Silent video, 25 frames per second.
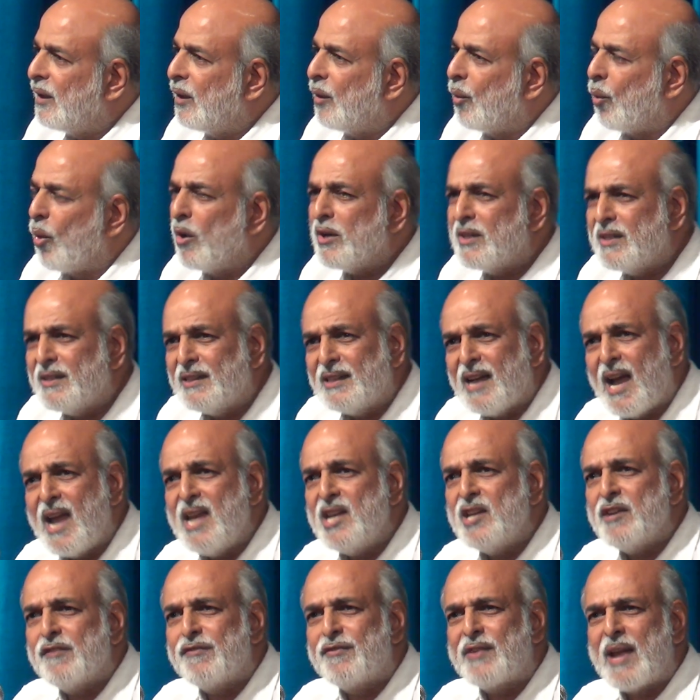what
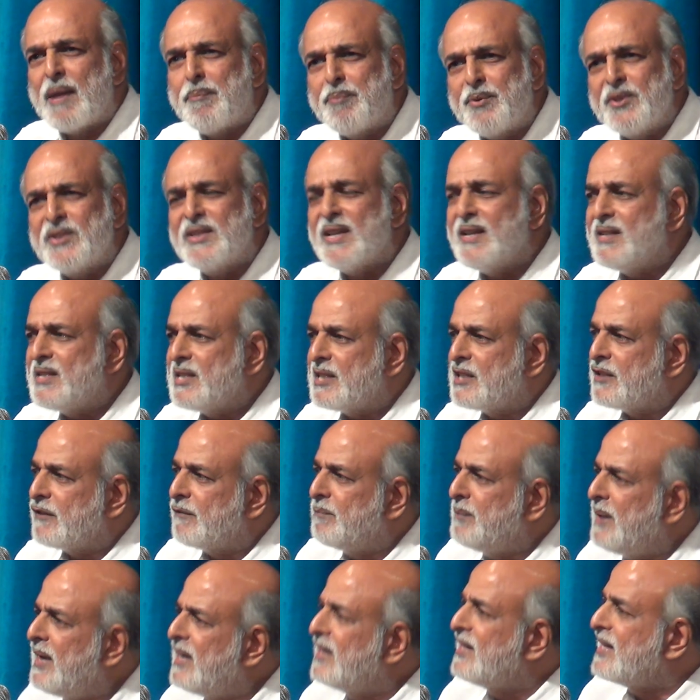kind of representative
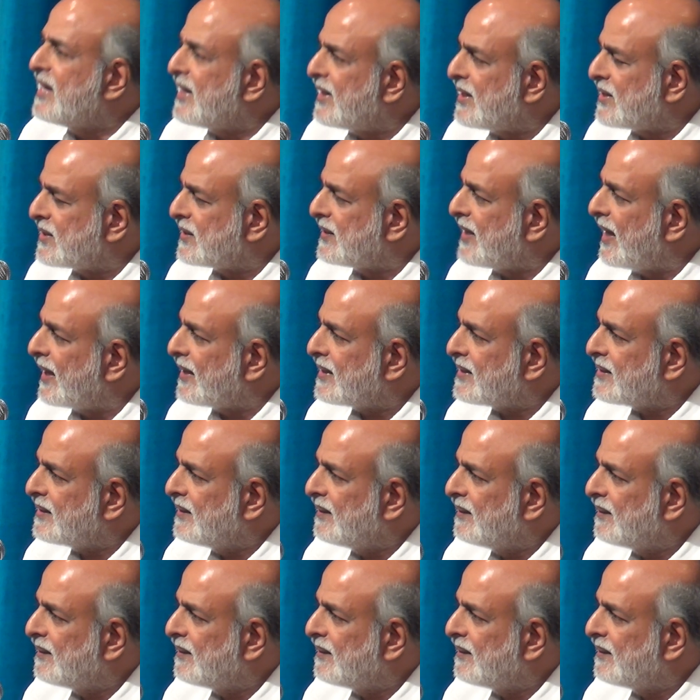media is that?